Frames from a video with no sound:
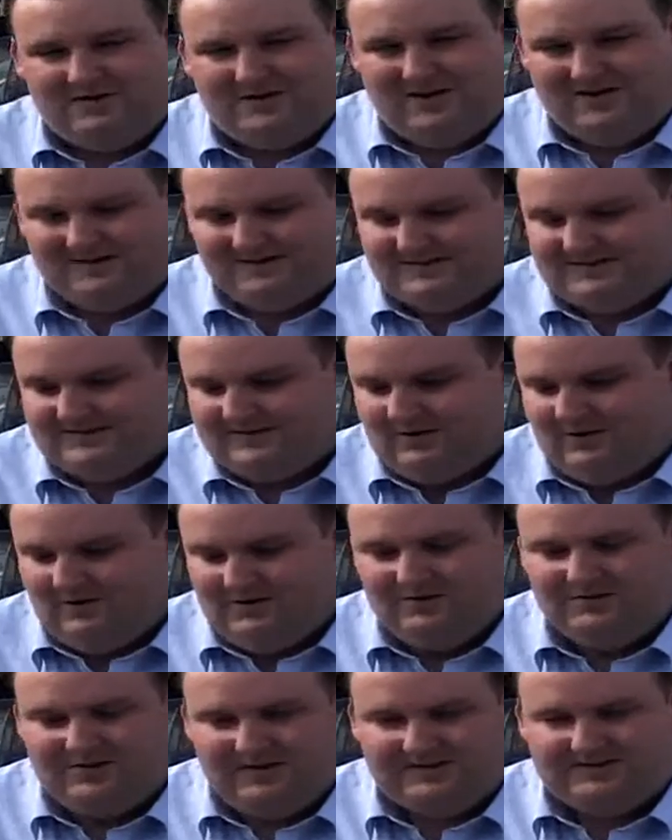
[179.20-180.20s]
discs, all
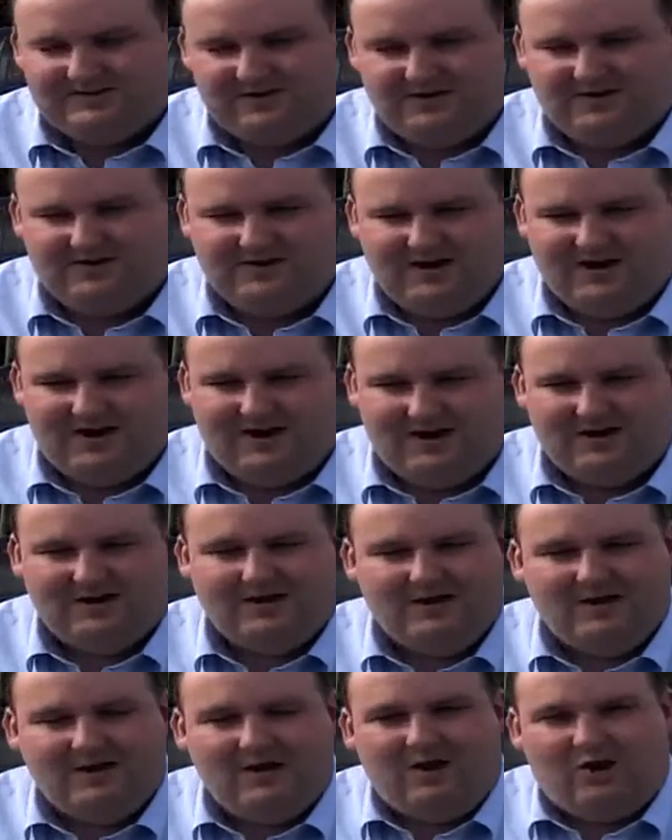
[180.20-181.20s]
your discs on your car,
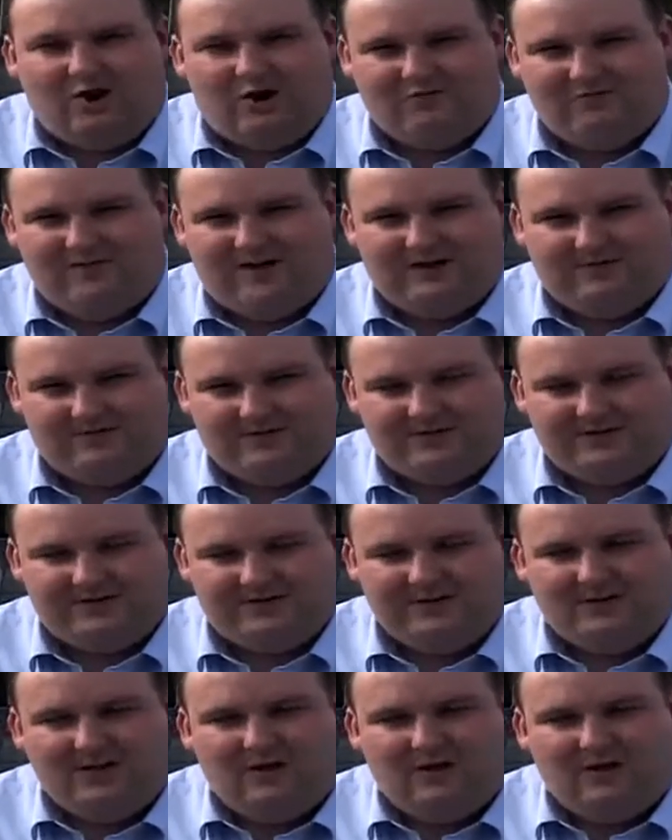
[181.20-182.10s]
are relevant,